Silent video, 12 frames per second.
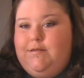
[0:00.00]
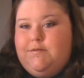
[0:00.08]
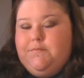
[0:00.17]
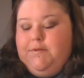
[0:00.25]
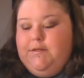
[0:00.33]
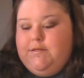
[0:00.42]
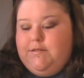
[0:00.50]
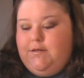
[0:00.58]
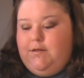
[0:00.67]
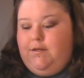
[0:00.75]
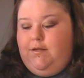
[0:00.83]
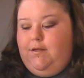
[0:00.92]
It's
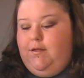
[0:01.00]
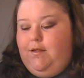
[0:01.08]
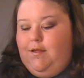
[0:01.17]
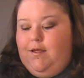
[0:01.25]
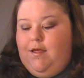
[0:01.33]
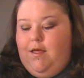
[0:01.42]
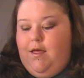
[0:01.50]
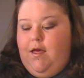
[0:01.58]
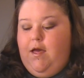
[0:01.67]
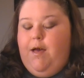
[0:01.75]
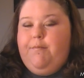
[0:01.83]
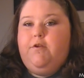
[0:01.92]
Melissa.
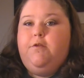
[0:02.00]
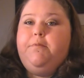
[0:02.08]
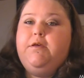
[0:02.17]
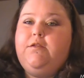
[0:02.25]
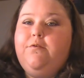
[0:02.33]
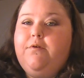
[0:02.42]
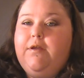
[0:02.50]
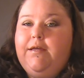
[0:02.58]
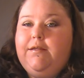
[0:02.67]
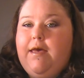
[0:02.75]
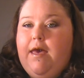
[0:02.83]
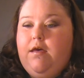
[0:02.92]
I'm going to be doing a
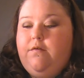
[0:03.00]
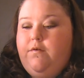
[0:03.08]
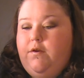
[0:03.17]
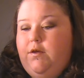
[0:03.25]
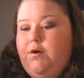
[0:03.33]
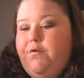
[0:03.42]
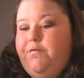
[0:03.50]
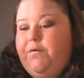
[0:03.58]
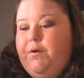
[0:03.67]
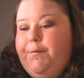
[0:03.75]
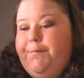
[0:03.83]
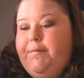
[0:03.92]
tag video
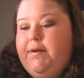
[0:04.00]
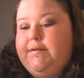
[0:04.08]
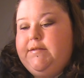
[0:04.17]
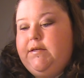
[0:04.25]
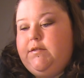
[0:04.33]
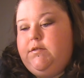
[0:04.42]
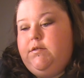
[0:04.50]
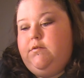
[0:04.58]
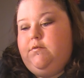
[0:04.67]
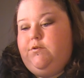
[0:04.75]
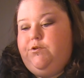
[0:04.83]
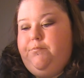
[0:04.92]
from Addicted
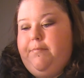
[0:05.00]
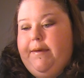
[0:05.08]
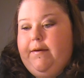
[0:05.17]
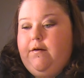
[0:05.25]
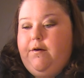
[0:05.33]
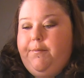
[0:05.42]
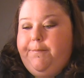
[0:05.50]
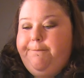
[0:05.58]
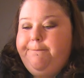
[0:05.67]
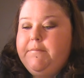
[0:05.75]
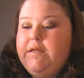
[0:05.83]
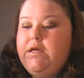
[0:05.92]
to Makeup
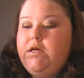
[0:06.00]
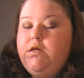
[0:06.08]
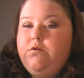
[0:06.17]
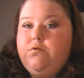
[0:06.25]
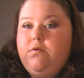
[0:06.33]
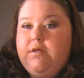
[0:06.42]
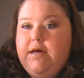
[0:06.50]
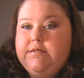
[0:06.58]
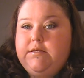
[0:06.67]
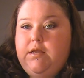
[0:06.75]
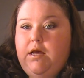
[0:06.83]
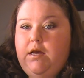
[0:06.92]

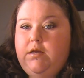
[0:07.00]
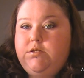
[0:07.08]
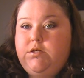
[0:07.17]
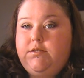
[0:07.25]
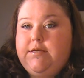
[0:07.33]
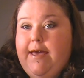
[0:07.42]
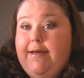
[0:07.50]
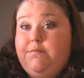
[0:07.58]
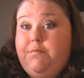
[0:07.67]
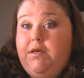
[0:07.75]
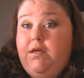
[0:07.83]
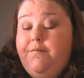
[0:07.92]
2009. She tagged
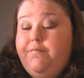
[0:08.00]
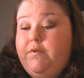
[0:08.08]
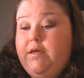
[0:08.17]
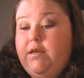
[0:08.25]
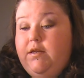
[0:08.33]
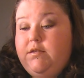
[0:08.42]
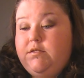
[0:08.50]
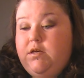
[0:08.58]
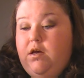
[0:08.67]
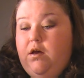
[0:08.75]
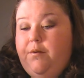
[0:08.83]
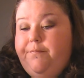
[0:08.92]
me, and it's
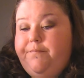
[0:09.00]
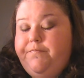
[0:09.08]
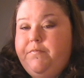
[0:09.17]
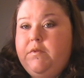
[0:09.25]
a